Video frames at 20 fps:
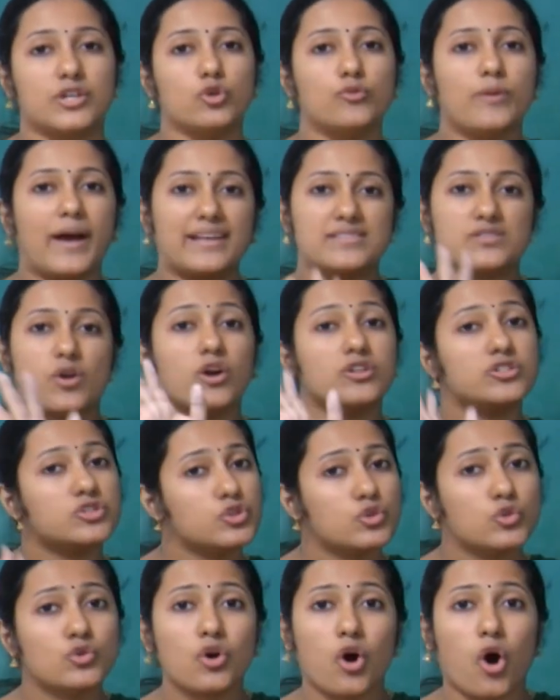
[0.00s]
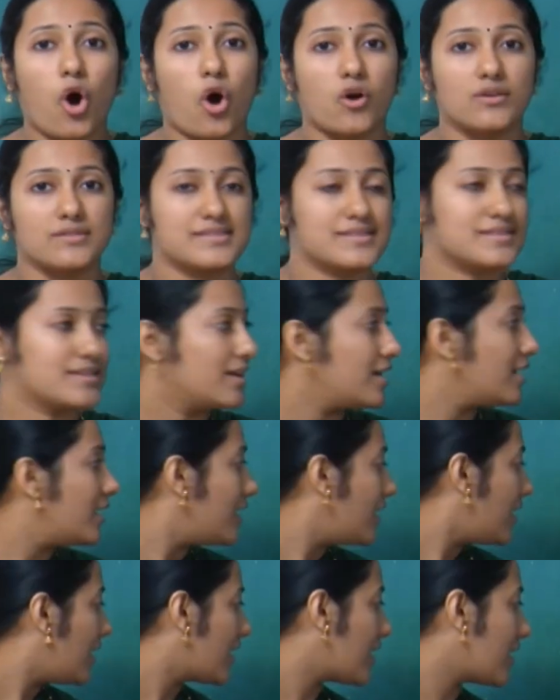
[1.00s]
tube has got two horns,
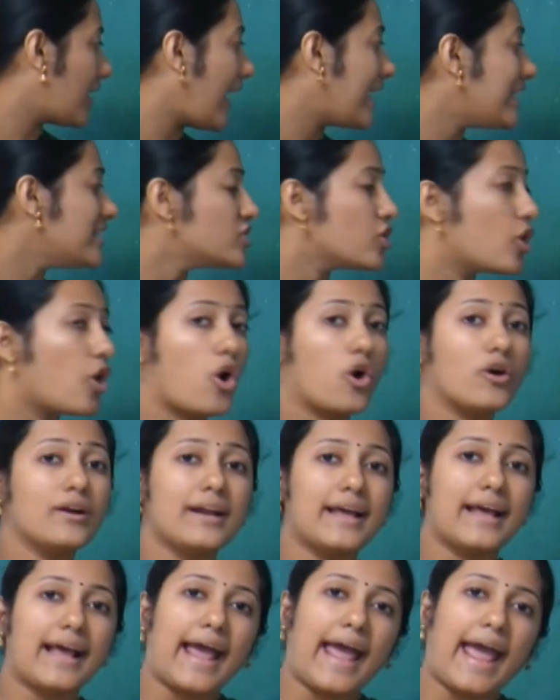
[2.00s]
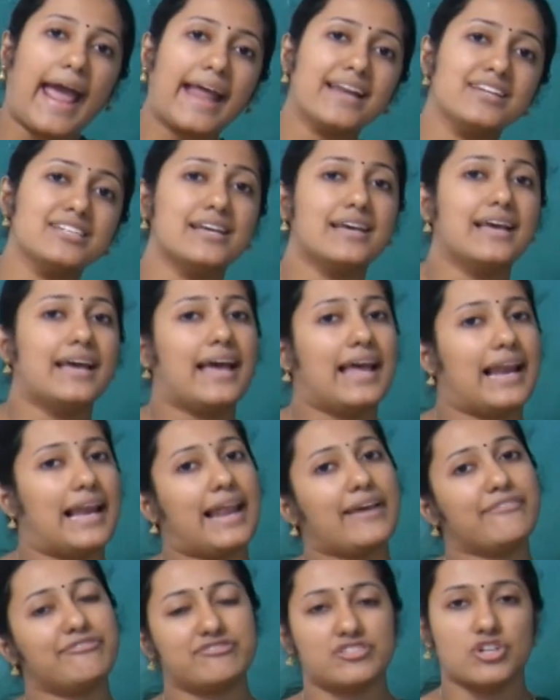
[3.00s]
right horn and
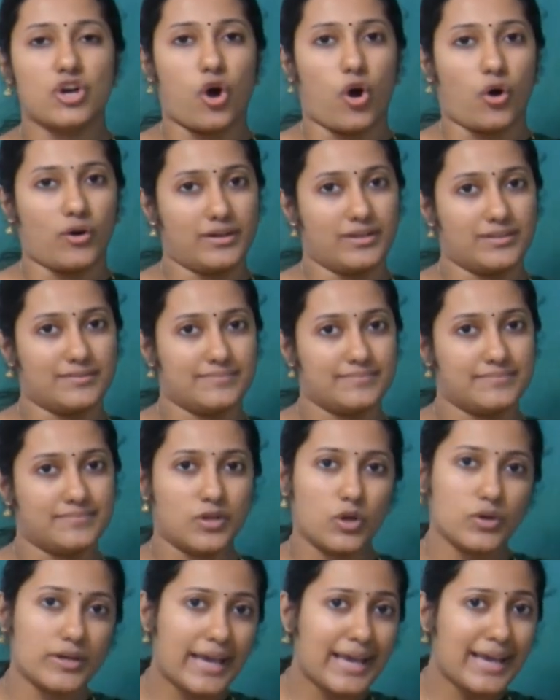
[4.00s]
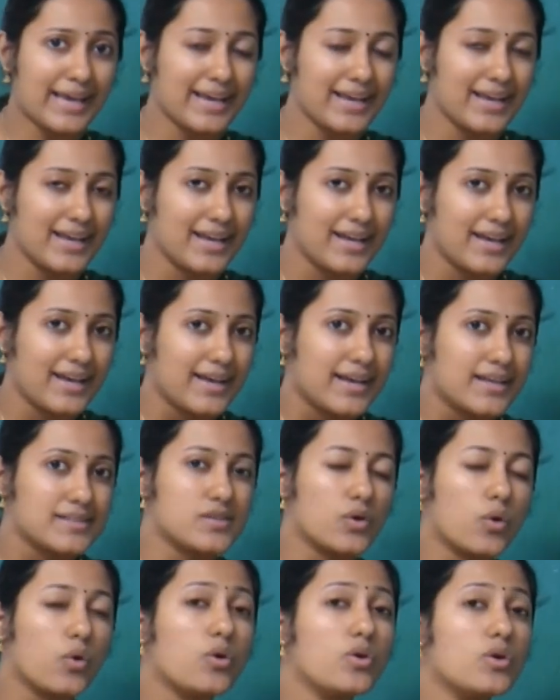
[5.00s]
left horn. Okay.
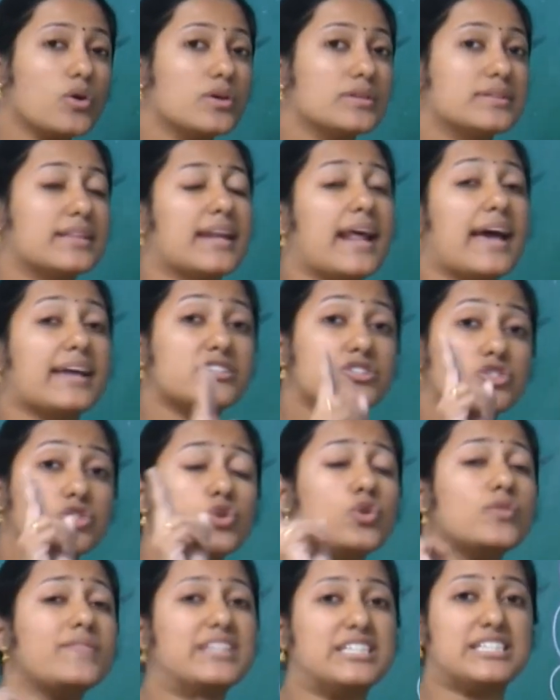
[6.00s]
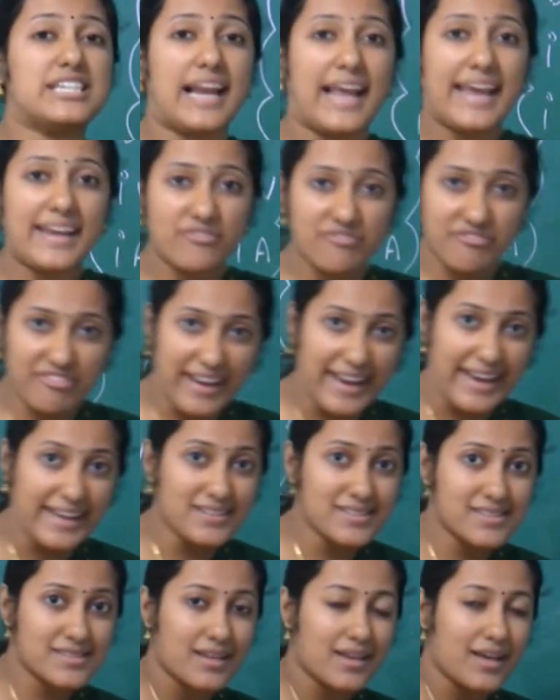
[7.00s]
So there are two vitelline
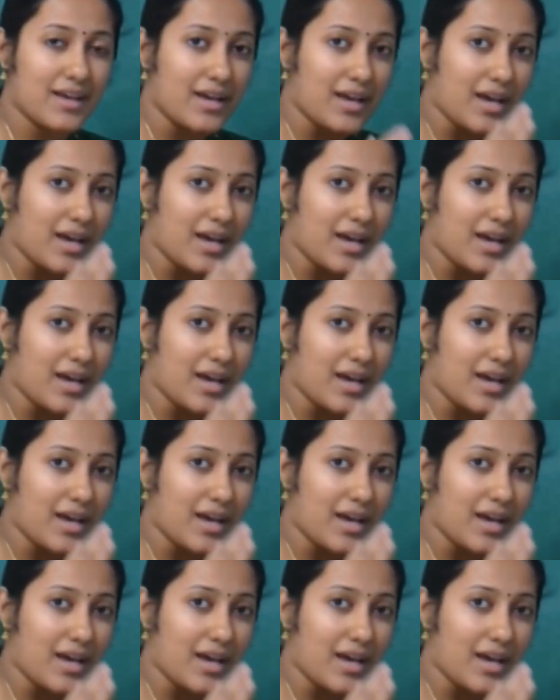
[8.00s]
veins,